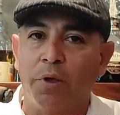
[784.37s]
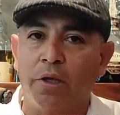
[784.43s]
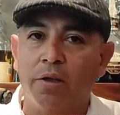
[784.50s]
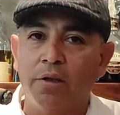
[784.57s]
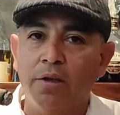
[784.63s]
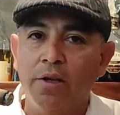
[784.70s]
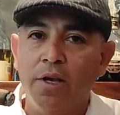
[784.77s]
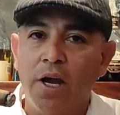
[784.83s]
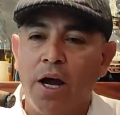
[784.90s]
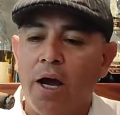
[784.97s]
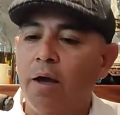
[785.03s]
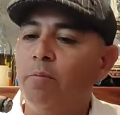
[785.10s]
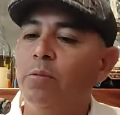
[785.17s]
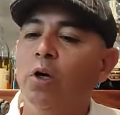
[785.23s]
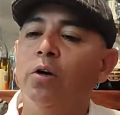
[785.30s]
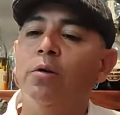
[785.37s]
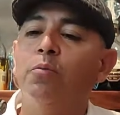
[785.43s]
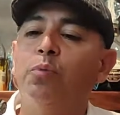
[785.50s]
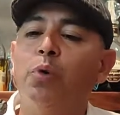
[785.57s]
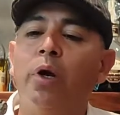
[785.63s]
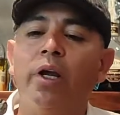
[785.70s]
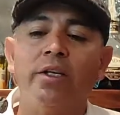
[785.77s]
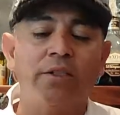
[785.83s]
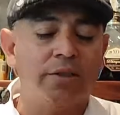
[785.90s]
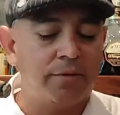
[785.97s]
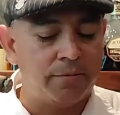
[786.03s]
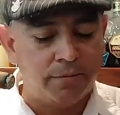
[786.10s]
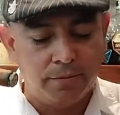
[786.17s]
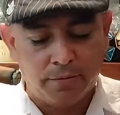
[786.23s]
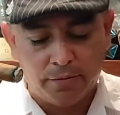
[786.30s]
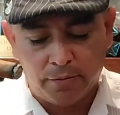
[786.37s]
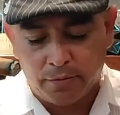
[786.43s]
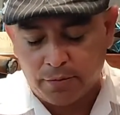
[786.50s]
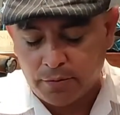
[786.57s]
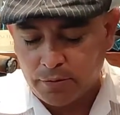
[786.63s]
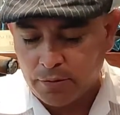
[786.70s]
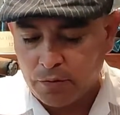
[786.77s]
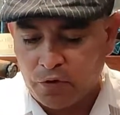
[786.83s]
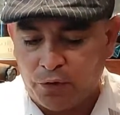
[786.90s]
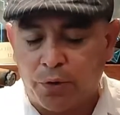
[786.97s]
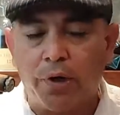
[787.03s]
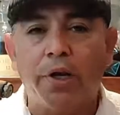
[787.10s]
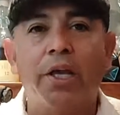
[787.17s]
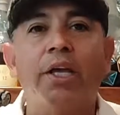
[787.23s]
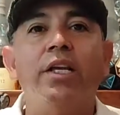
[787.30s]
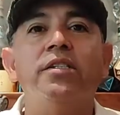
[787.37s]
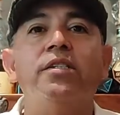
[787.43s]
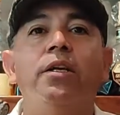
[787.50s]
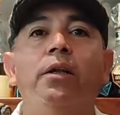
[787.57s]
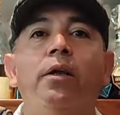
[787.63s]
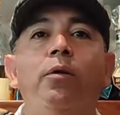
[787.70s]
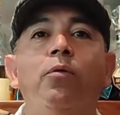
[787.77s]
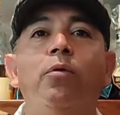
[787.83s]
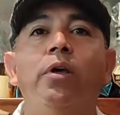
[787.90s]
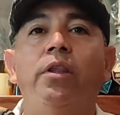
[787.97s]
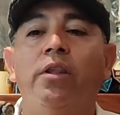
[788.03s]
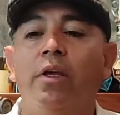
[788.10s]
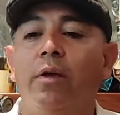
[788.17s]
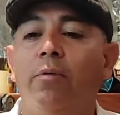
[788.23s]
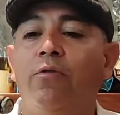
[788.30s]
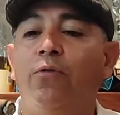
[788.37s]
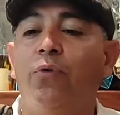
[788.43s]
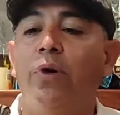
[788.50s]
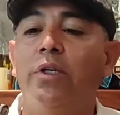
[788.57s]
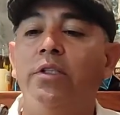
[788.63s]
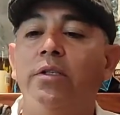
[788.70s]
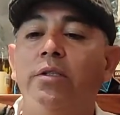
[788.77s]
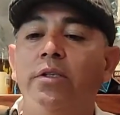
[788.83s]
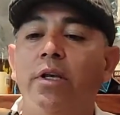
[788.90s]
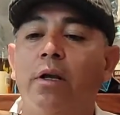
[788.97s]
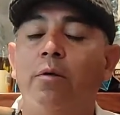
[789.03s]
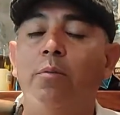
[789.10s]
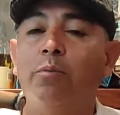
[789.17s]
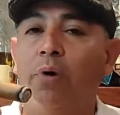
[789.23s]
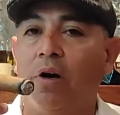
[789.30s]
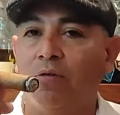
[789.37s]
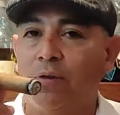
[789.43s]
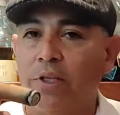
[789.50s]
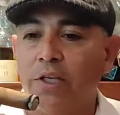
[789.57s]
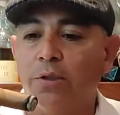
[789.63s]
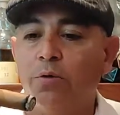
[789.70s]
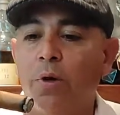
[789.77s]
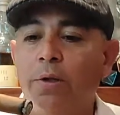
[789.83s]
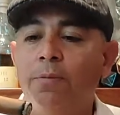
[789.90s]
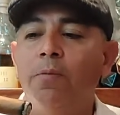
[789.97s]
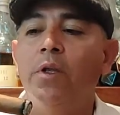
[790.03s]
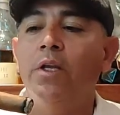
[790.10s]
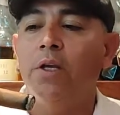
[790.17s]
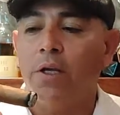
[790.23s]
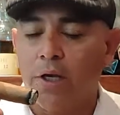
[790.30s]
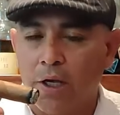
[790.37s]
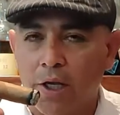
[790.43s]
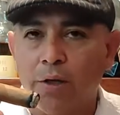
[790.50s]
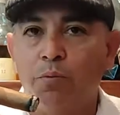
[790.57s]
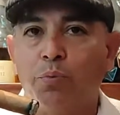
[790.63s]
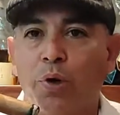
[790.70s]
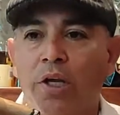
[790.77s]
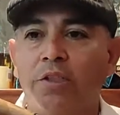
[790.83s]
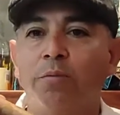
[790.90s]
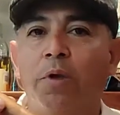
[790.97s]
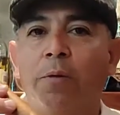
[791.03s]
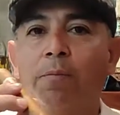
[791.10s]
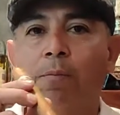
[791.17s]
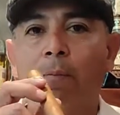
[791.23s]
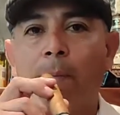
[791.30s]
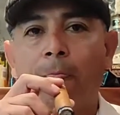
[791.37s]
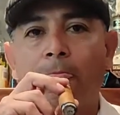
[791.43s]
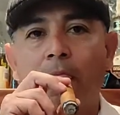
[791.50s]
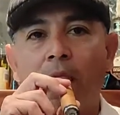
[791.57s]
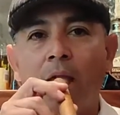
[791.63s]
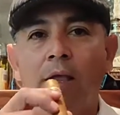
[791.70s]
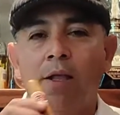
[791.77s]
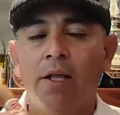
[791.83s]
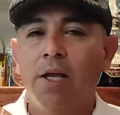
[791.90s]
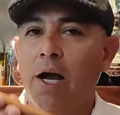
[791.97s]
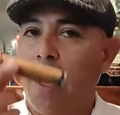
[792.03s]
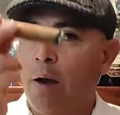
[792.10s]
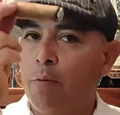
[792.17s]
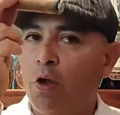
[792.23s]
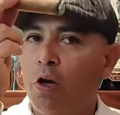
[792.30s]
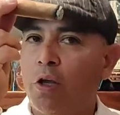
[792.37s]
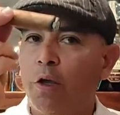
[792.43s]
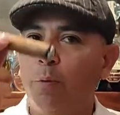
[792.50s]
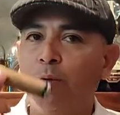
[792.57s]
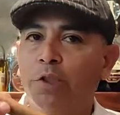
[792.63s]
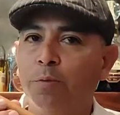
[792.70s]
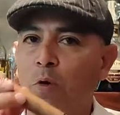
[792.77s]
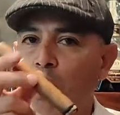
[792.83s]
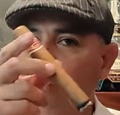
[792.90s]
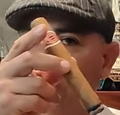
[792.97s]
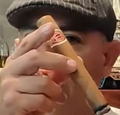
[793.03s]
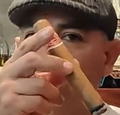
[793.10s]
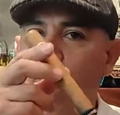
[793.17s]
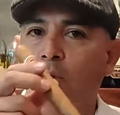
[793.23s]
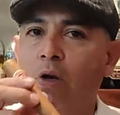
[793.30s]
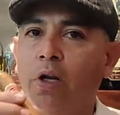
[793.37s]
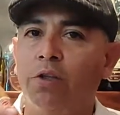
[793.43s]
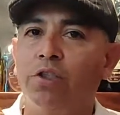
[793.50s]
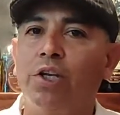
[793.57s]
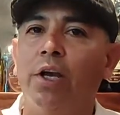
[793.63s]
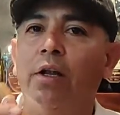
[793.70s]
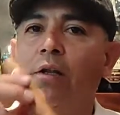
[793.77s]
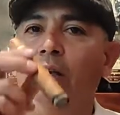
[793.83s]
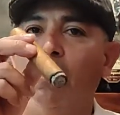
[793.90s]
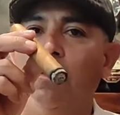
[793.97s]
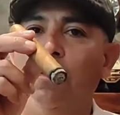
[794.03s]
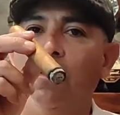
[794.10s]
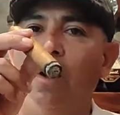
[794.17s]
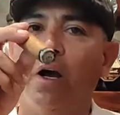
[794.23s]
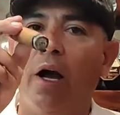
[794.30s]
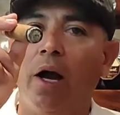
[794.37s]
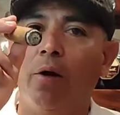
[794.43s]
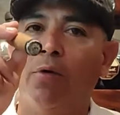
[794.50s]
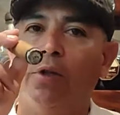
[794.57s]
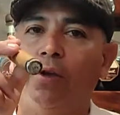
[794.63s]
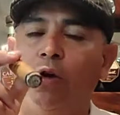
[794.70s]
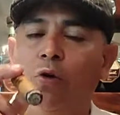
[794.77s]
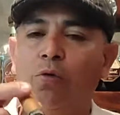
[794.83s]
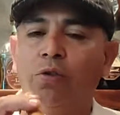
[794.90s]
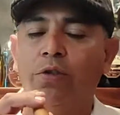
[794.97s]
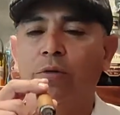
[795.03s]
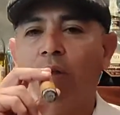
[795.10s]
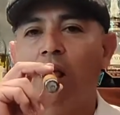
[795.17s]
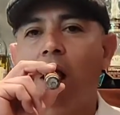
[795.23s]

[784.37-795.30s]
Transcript: me. I am not impressed very easily with the first and second puff. This one, it impressed me. I'm gonna keep smoking. I'm gonna tell you how it goes.